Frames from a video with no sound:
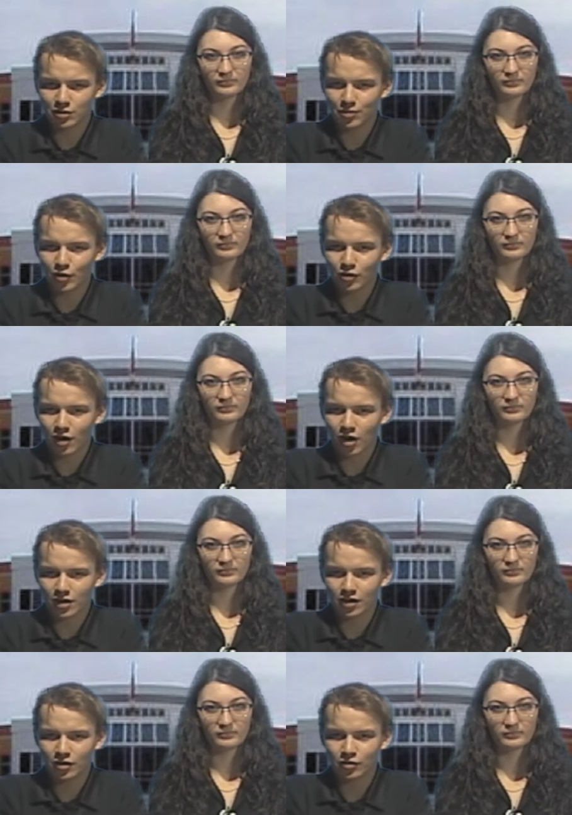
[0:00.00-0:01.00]
Speaker 1: to both
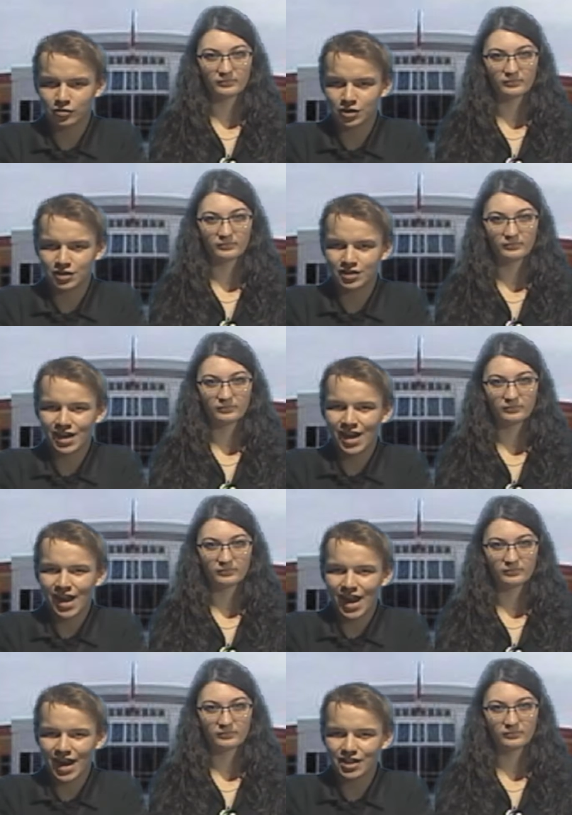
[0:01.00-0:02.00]
hockey coaches
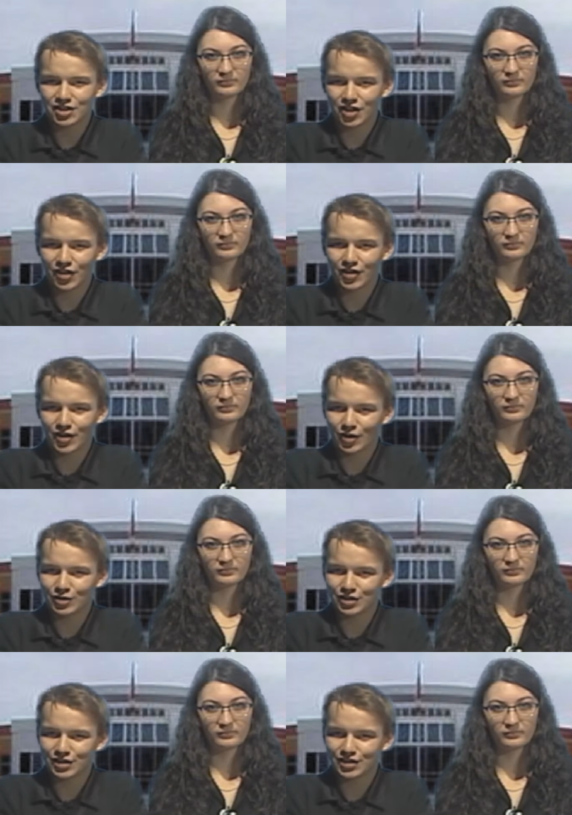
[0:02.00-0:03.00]
and your other
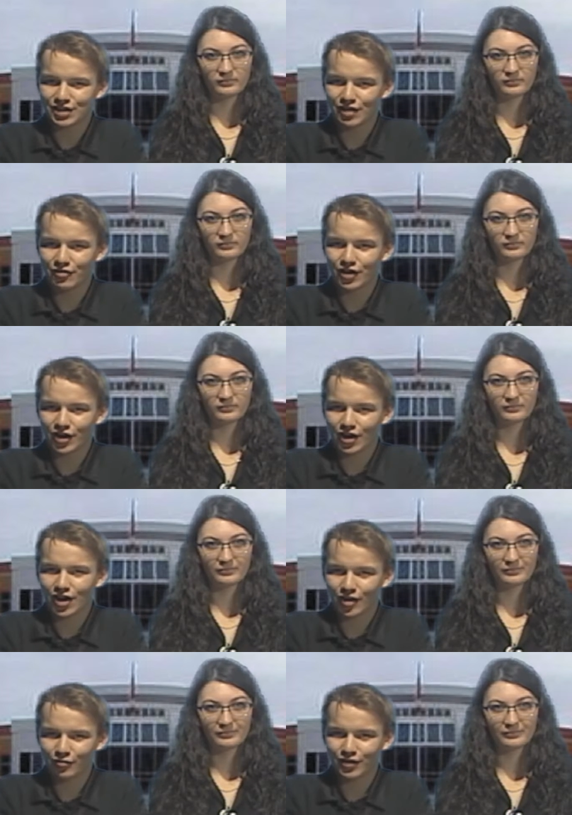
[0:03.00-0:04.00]
coaches if there are
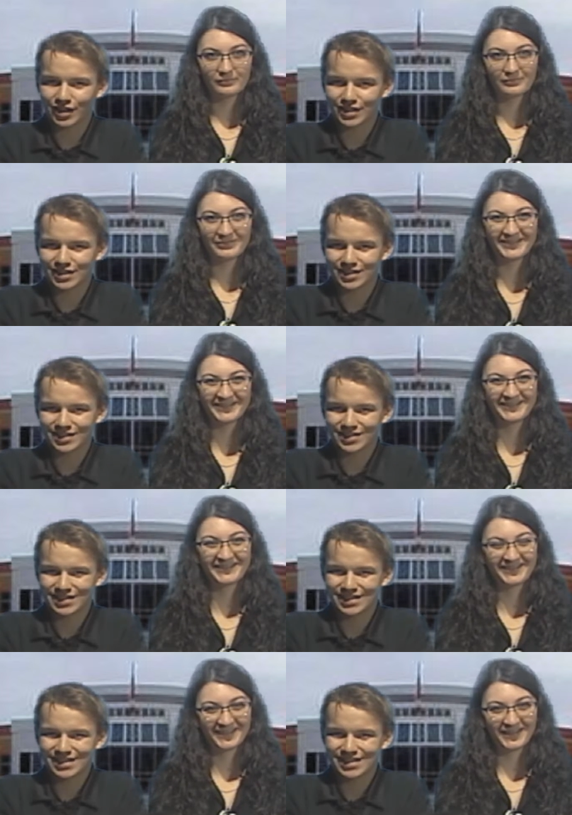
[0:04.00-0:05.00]
conflicts.
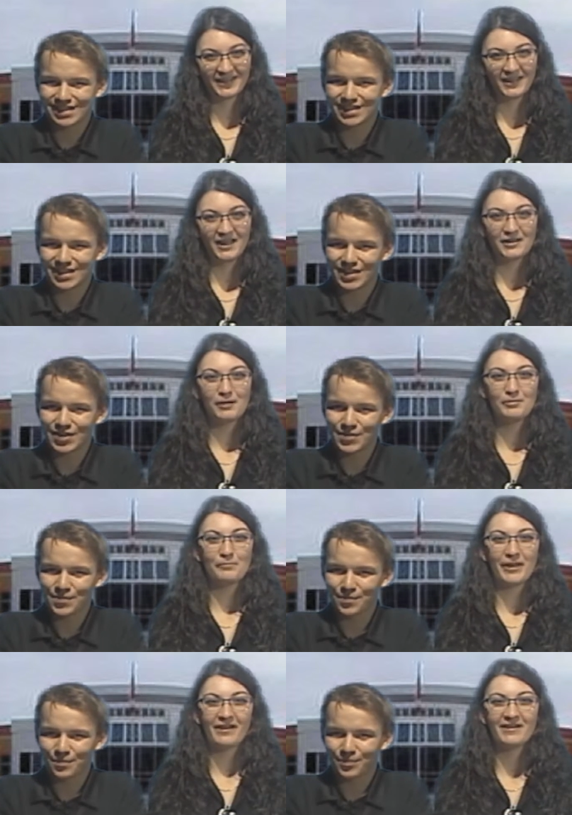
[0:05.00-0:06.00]
Speaker 2: Come to
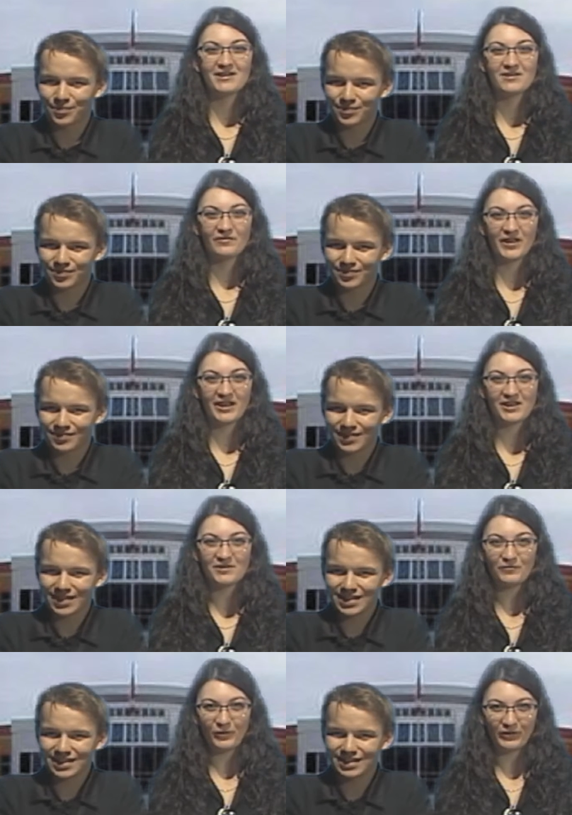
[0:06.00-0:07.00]
Paris,
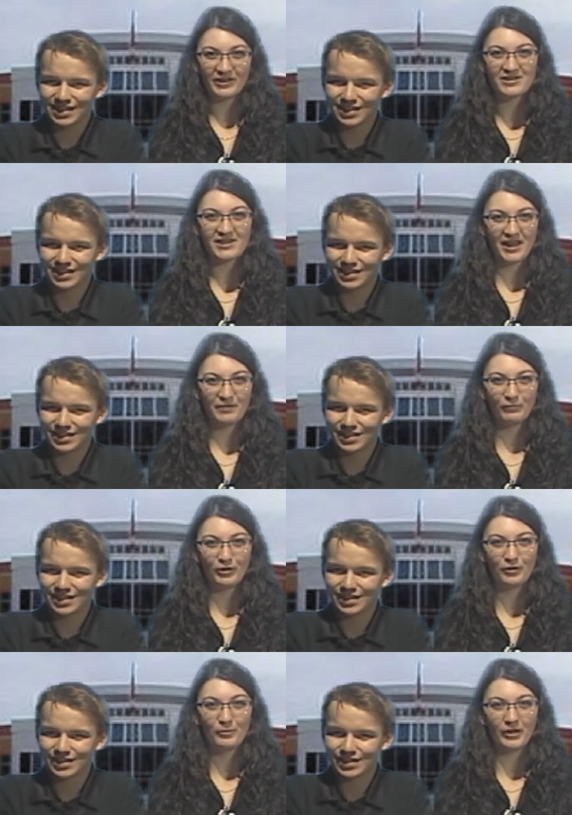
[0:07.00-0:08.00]
Venice, Florence, and
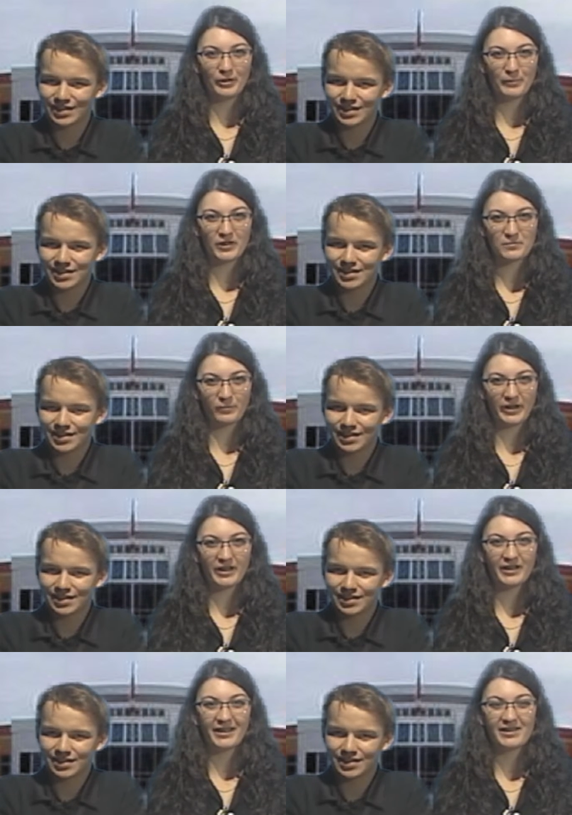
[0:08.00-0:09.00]
Rome on the March
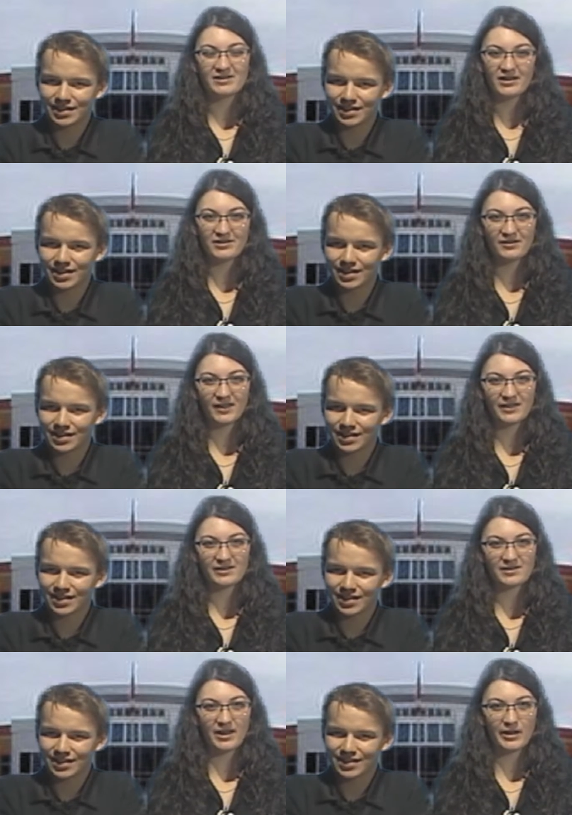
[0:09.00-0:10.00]
break. It's not too late
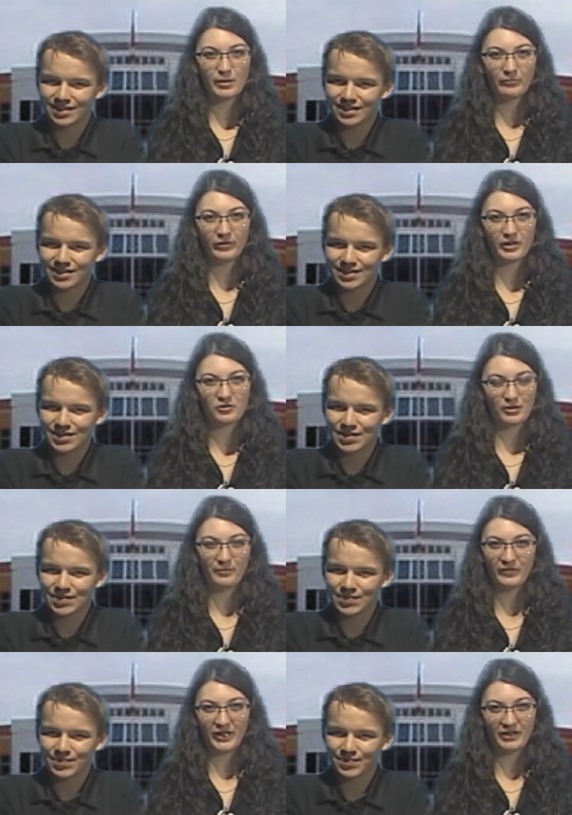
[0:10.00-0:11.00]
to sign up for the trip of a